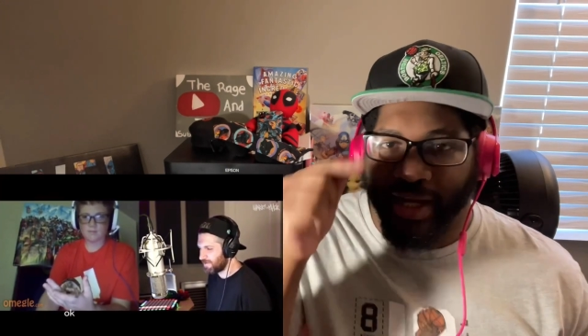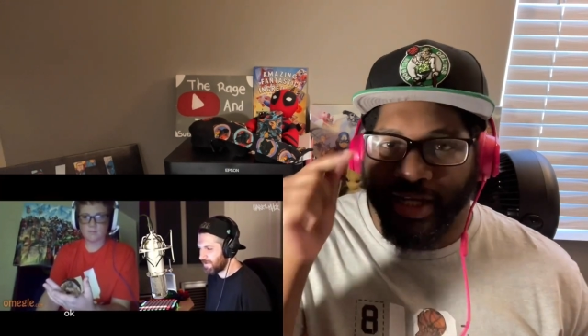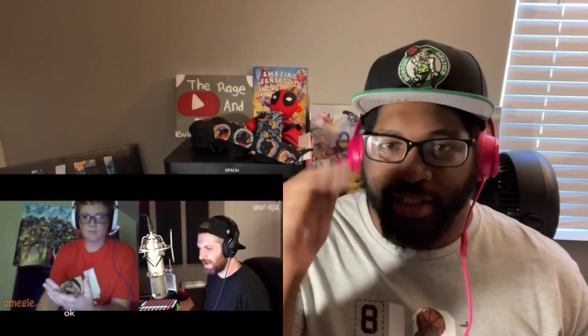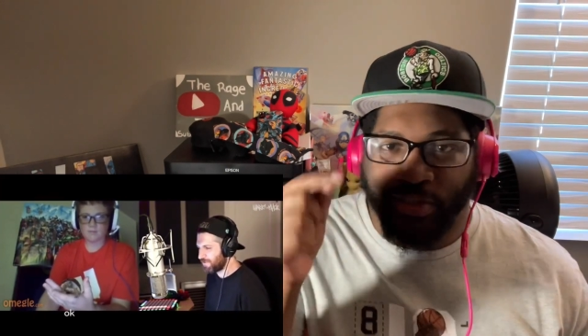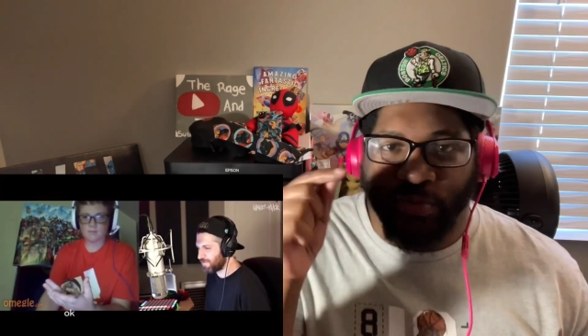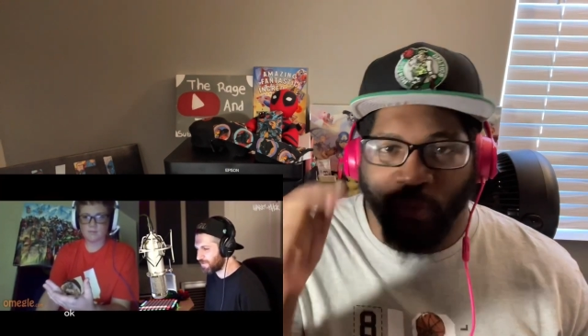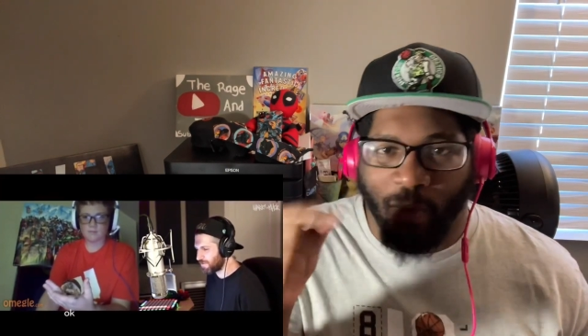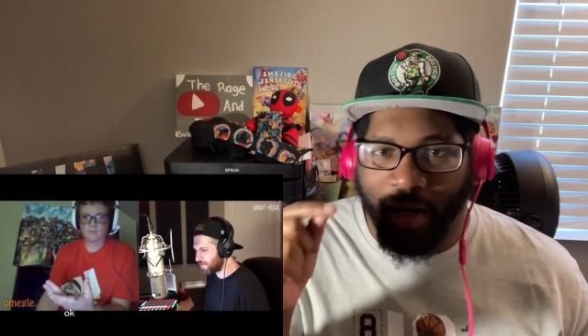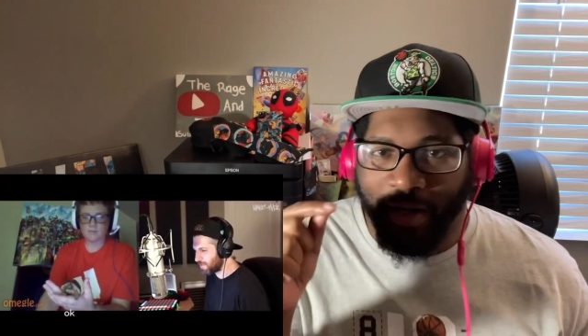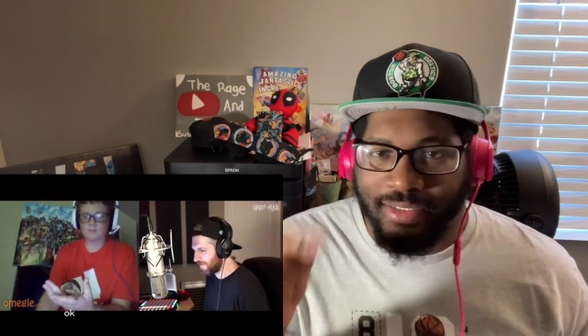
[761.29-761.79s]
One of his
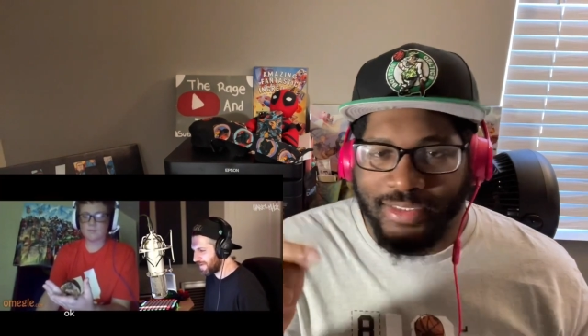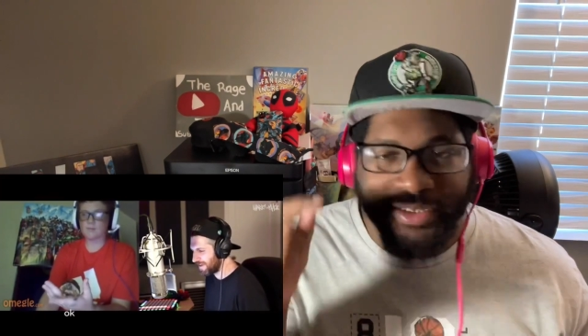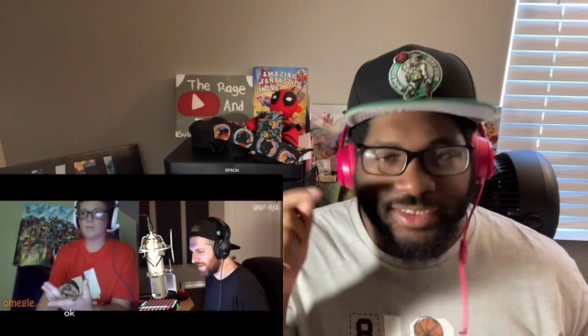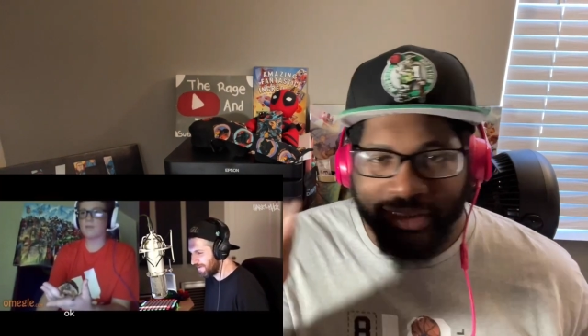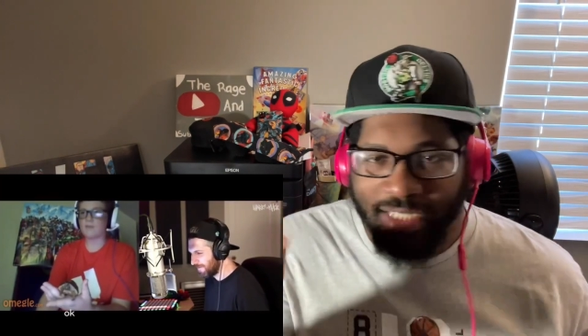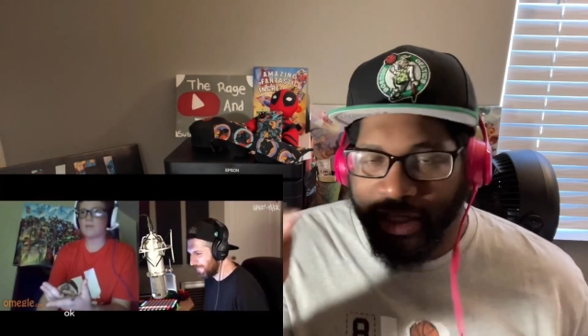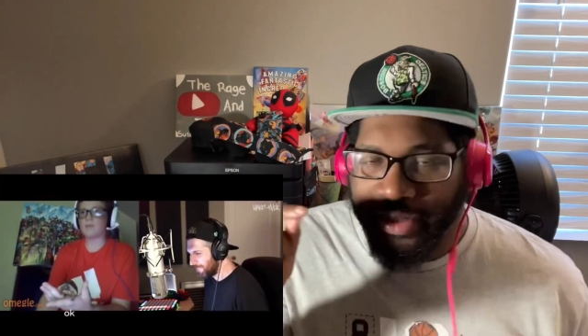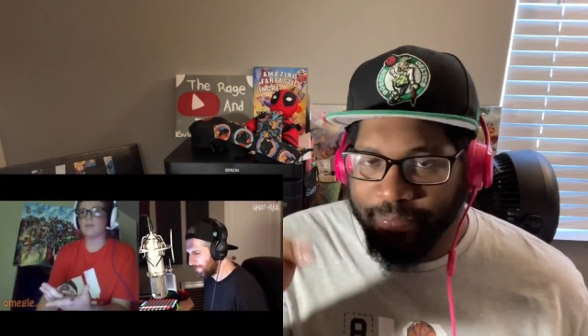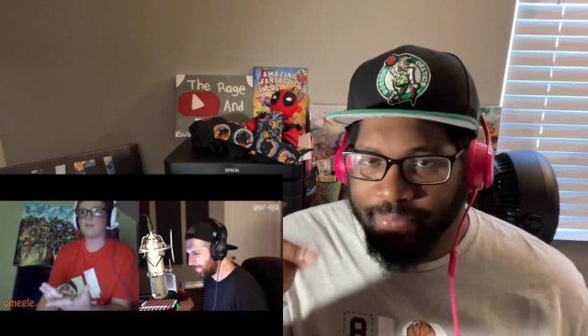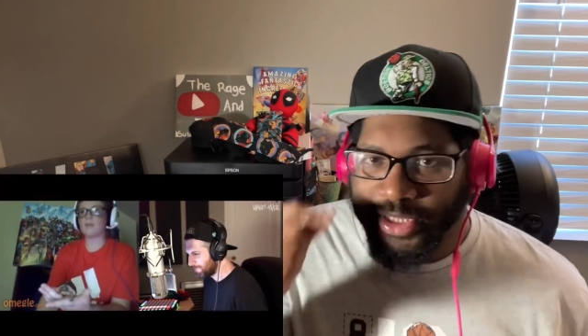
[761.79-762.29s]
words is
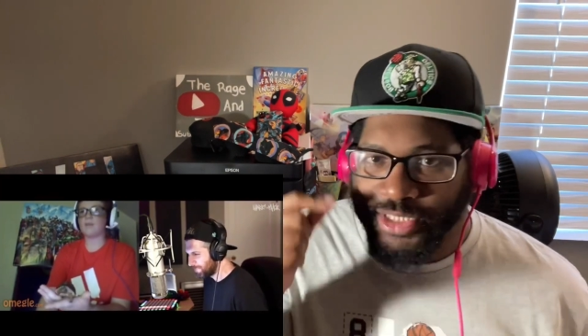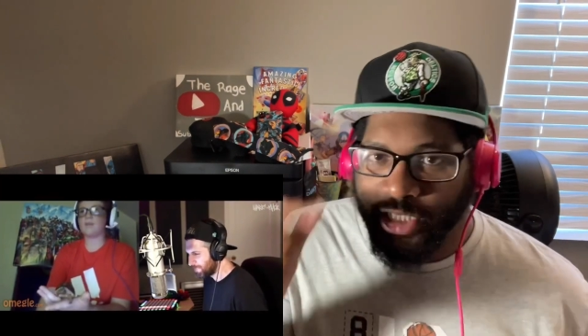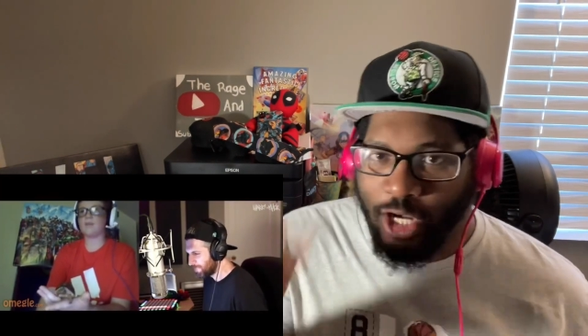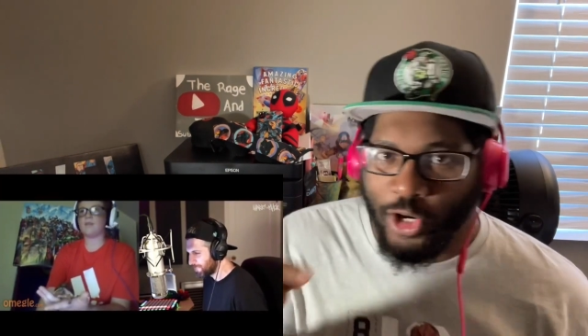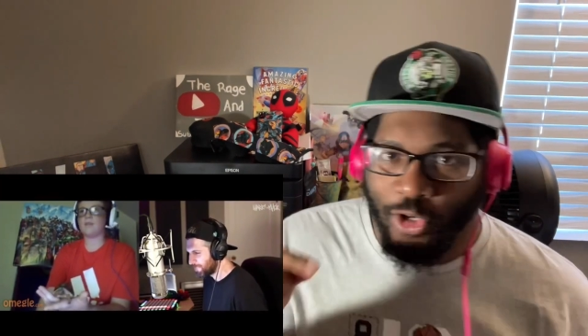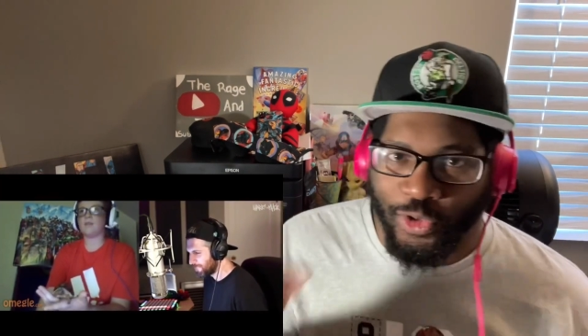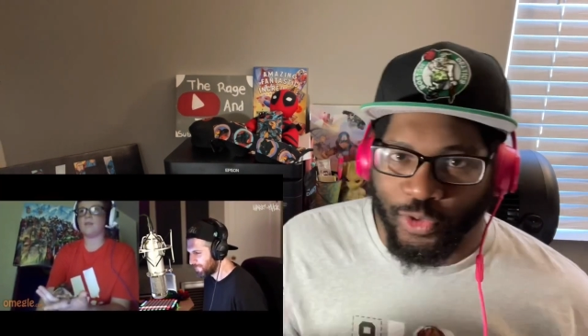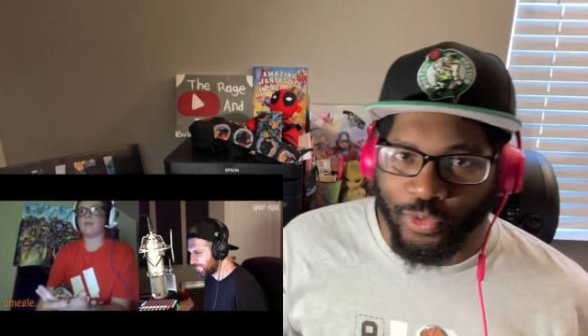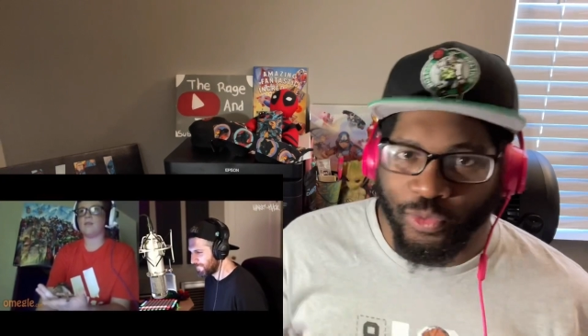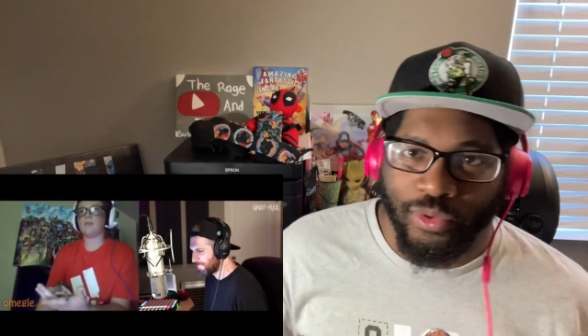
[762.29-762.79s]
going to be
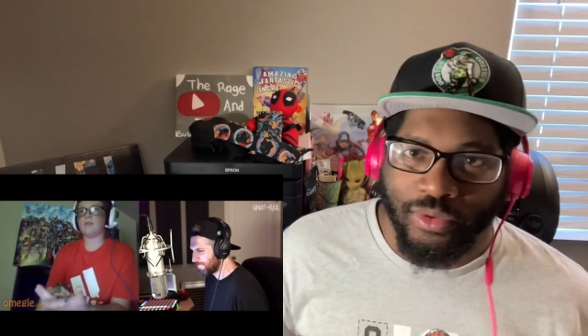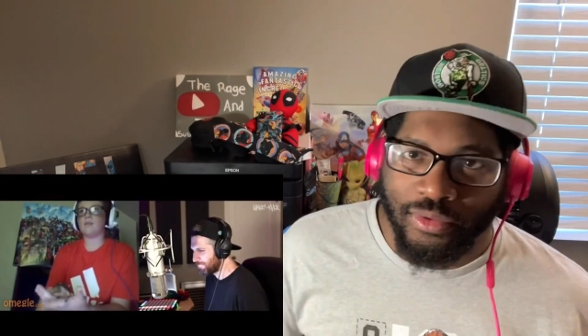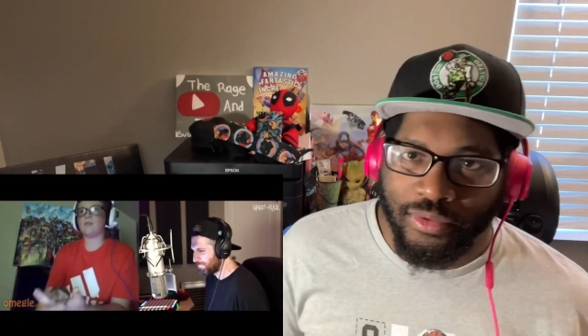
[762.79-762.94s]
turtle.